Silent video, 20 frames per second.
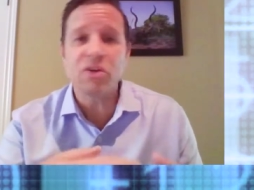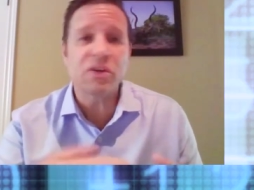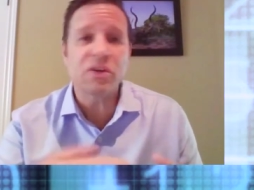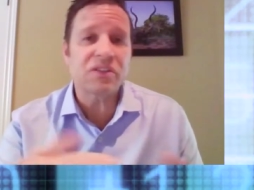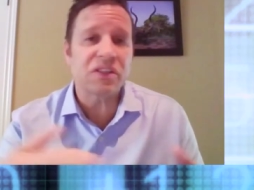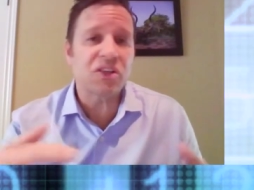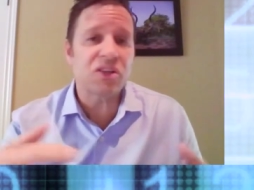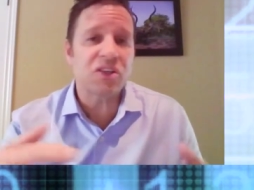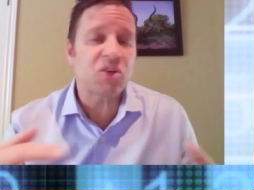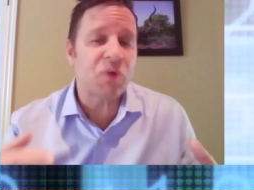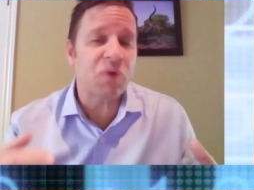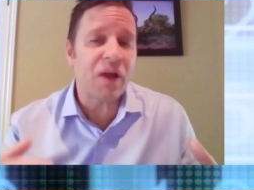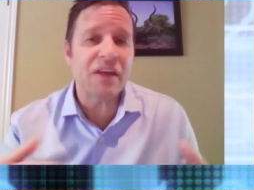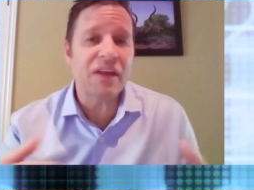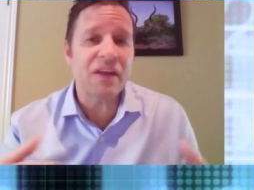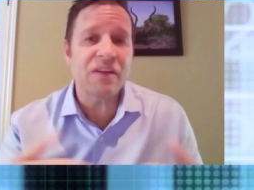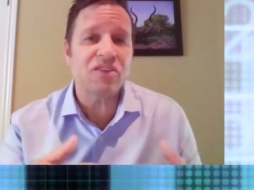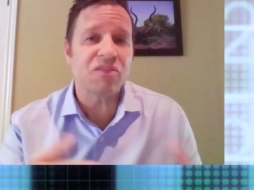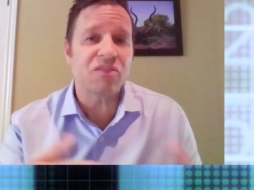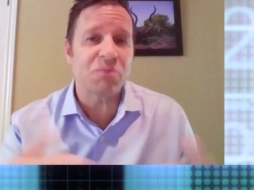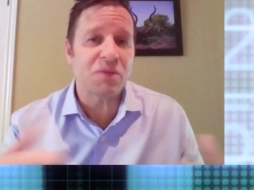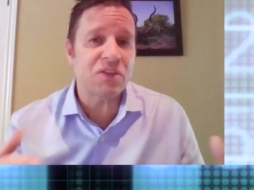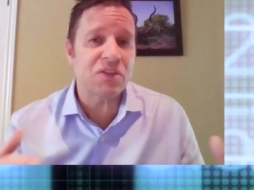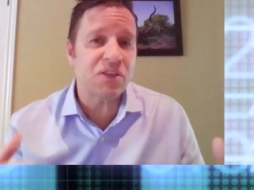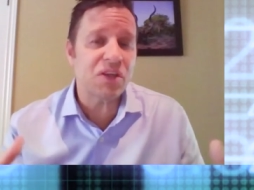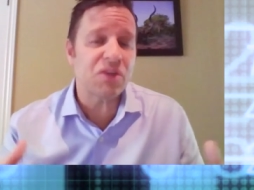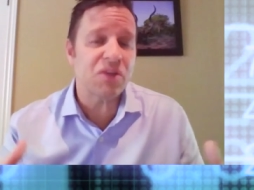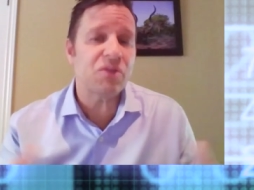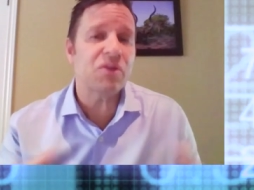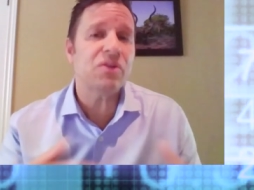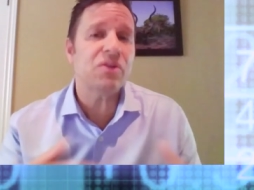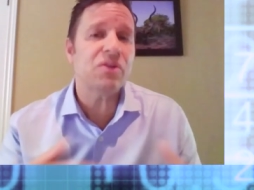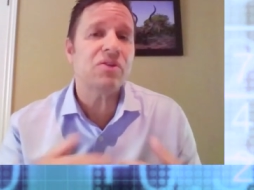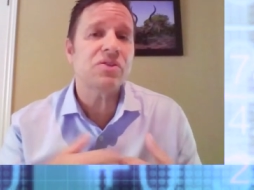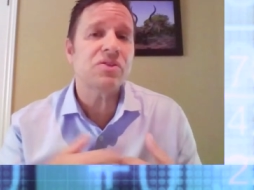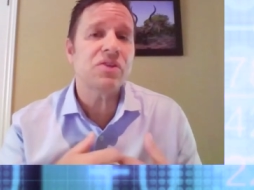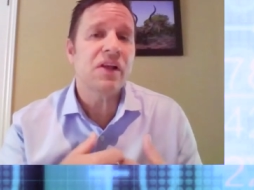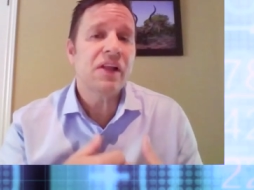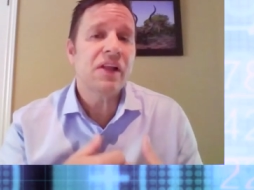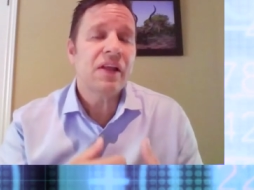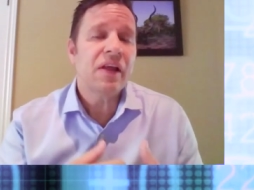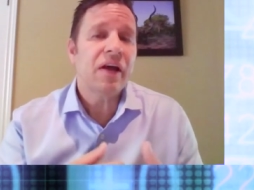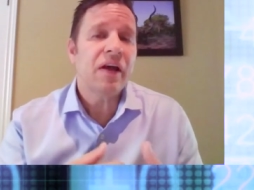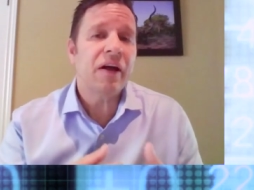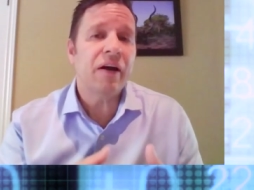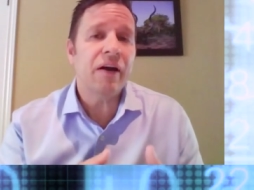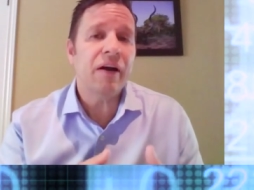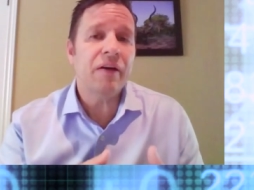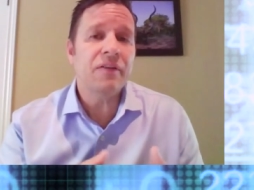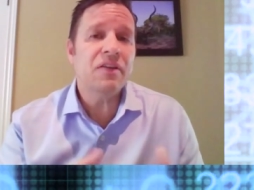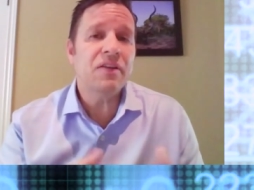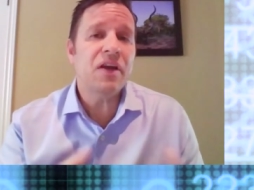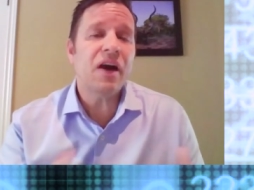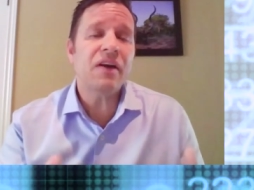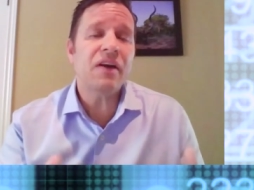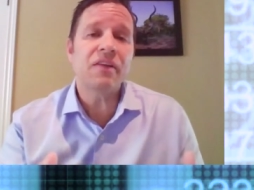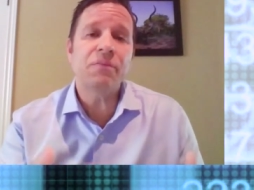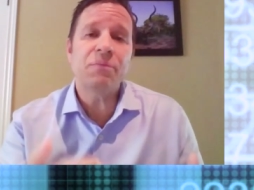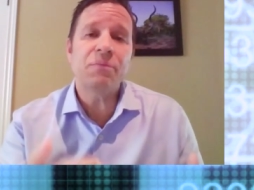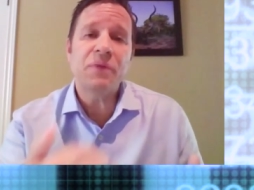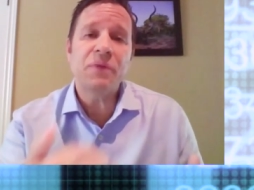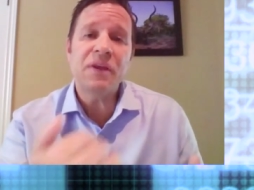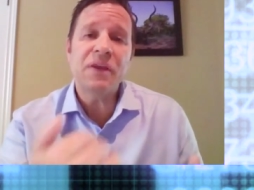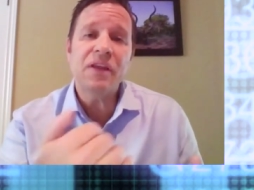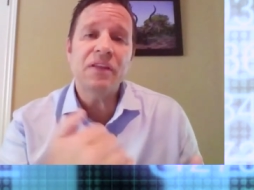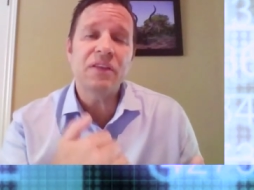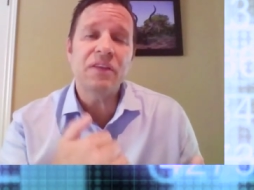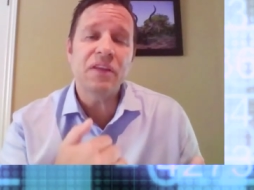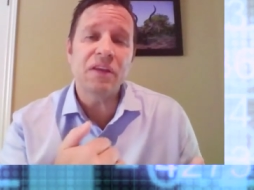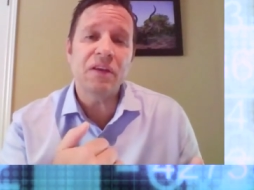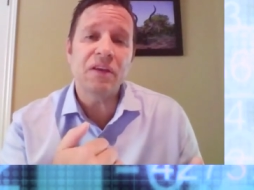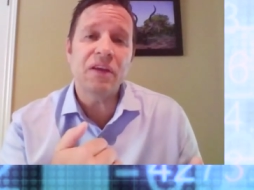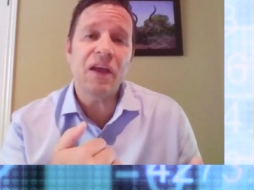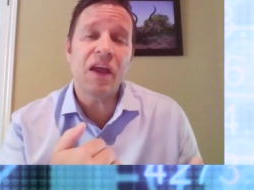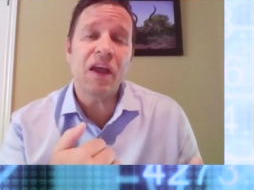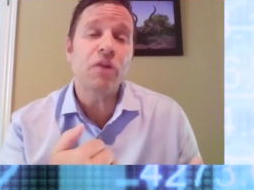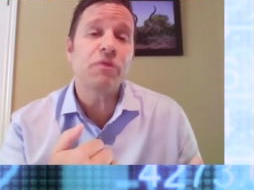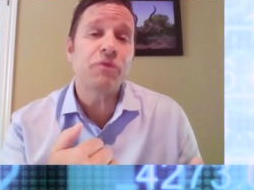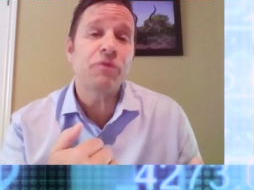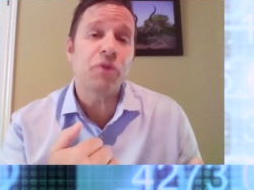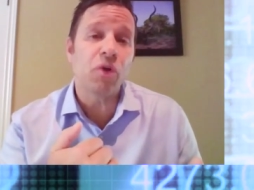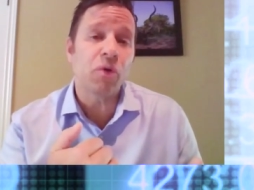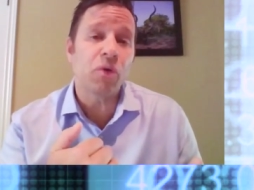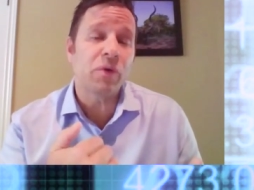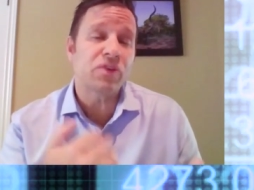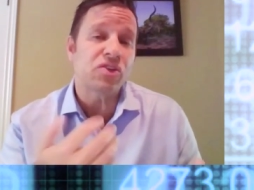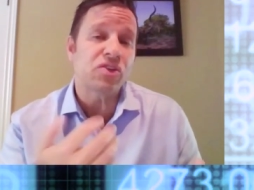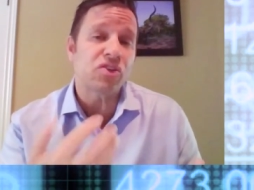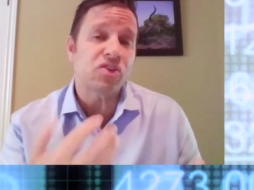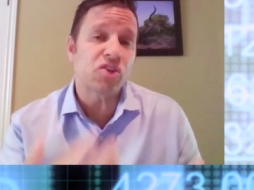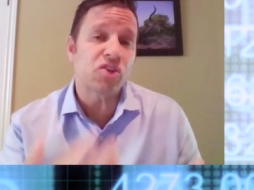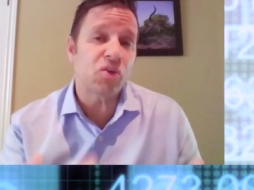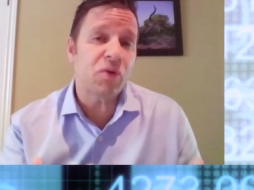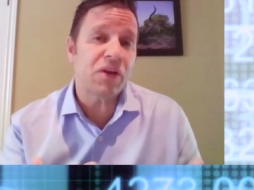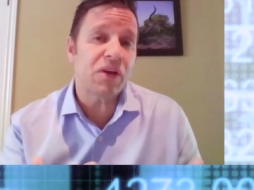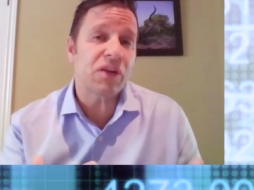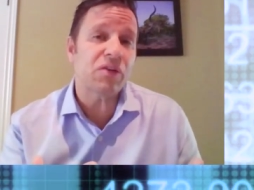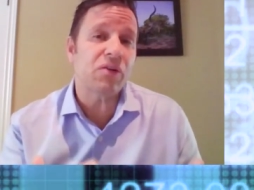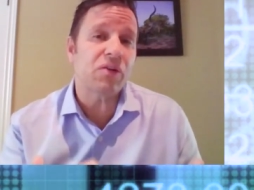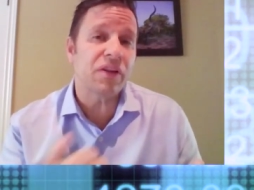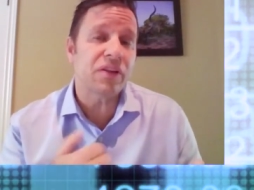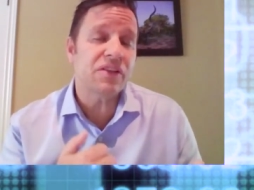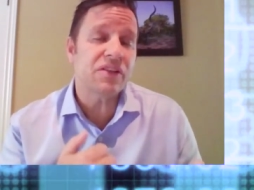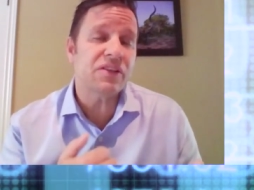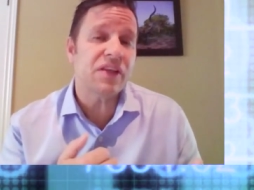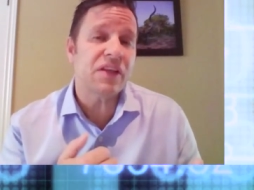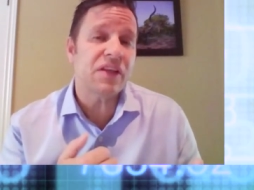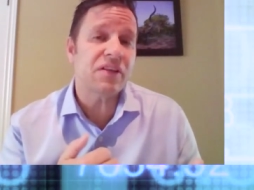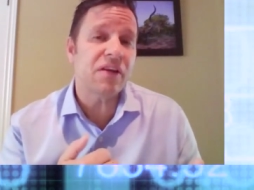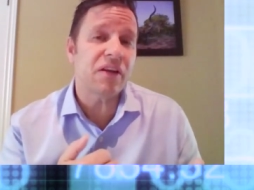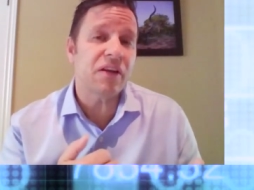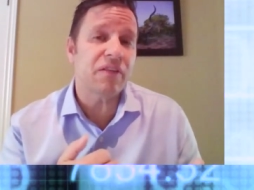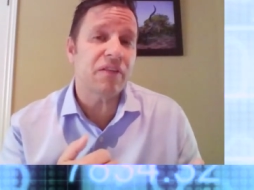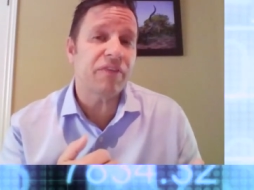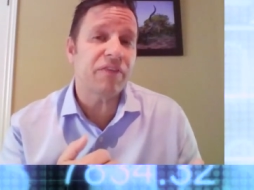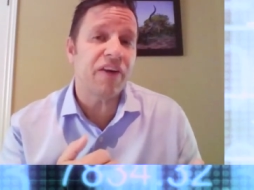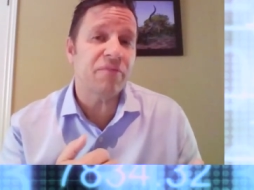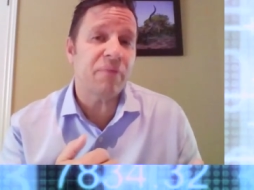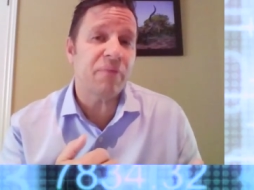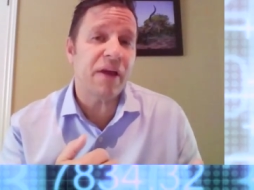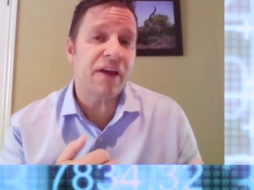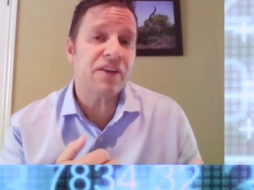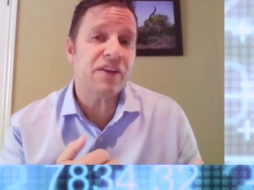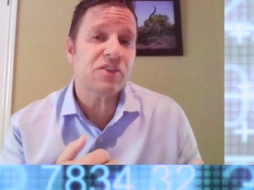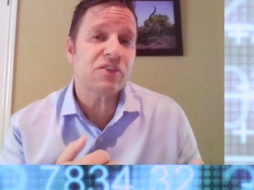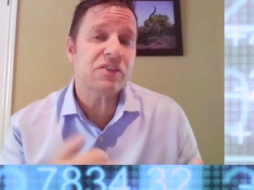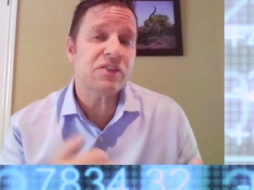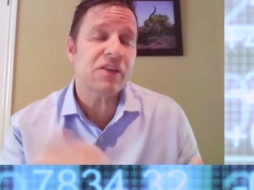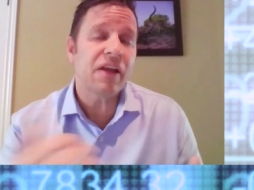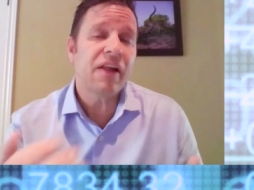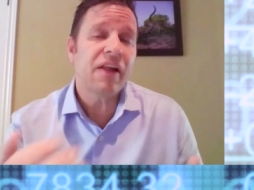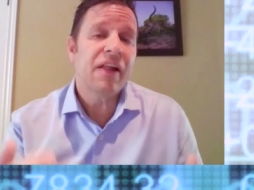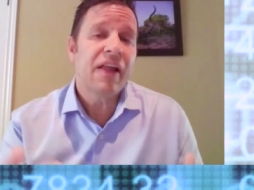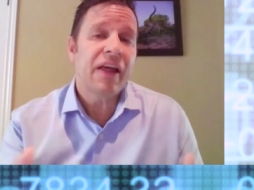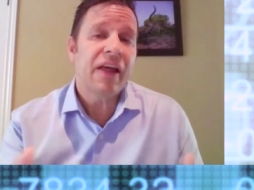nooks and crannies of materials, uh, not impede the airflow, which is critical in these N ninety-five masks,